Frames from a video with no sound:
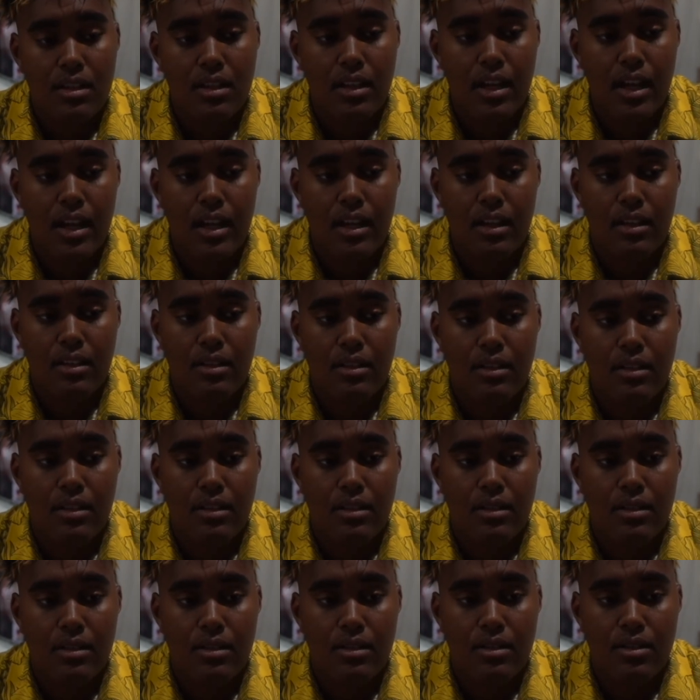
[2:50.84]
And
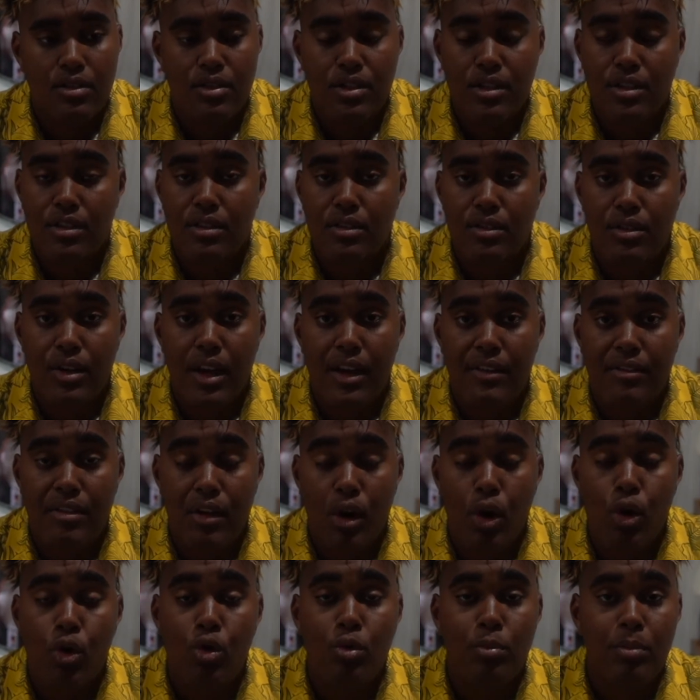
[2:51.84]
you have the
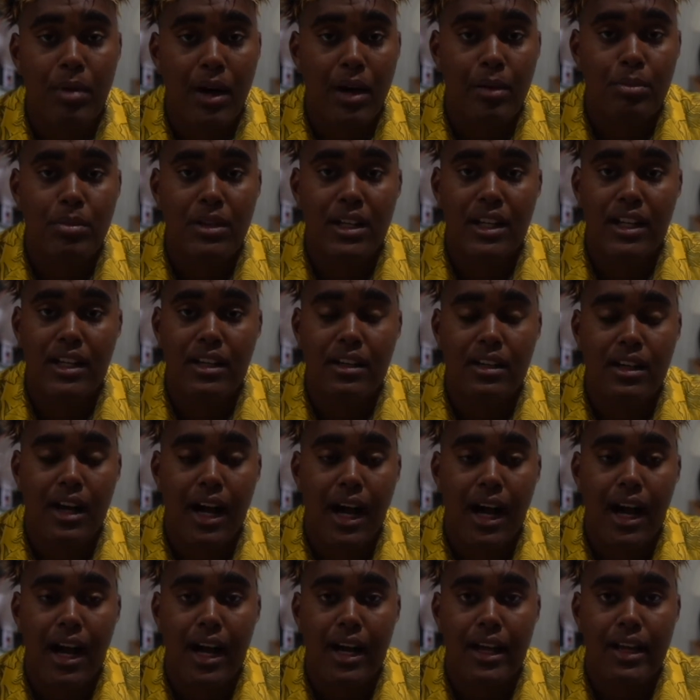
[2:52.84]
whole public
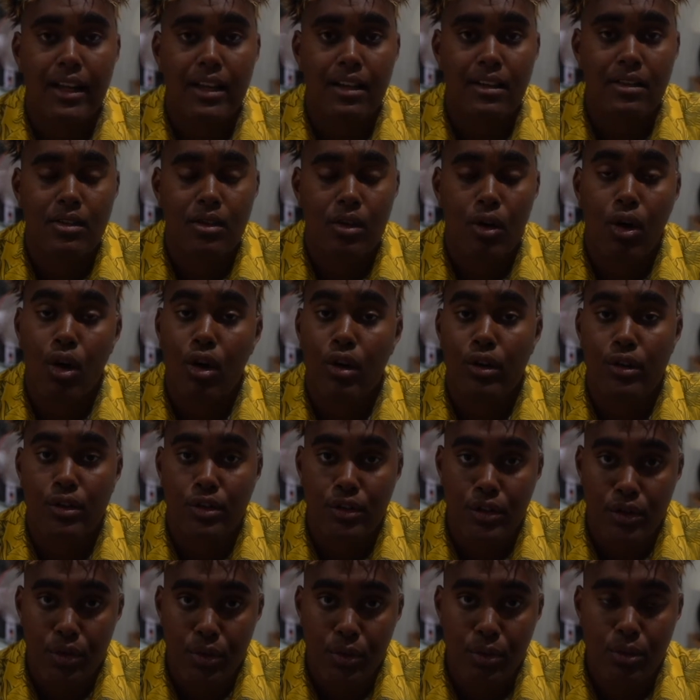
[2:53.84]
eye on
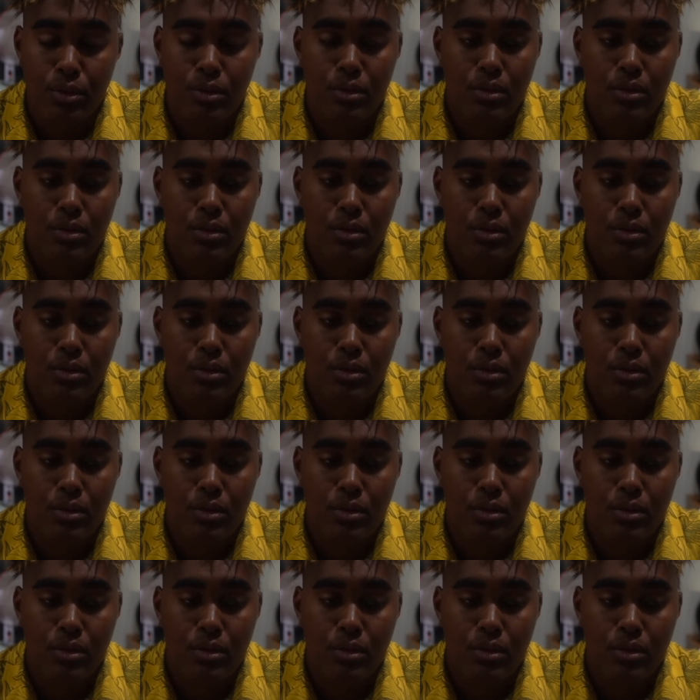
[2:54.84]
you